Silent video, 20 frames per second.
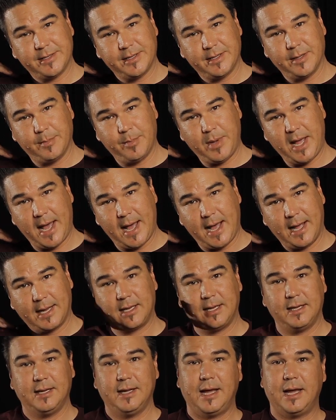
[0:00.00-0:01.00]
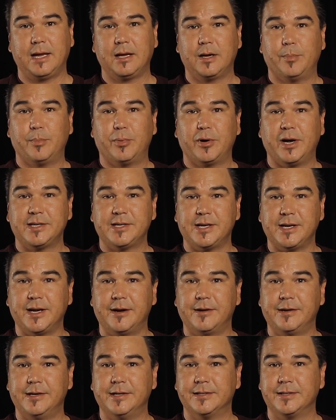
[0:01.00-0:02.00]
in the back and compression
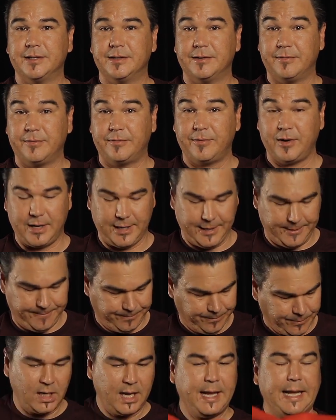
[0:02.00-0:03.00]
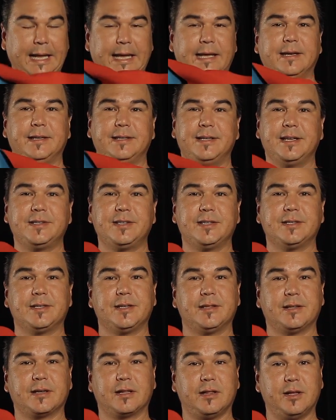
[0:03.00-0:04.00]
areas in the front. In addition to
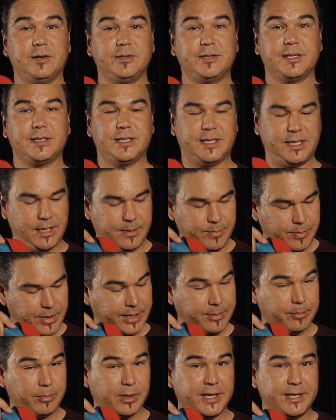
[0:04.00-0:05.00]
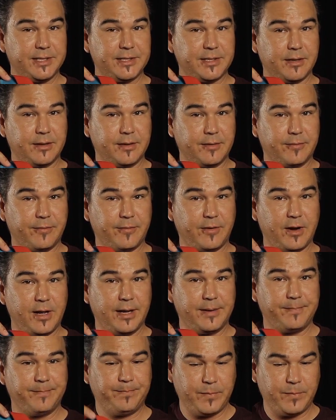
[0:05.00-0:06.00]
the closing seam being placed on the front,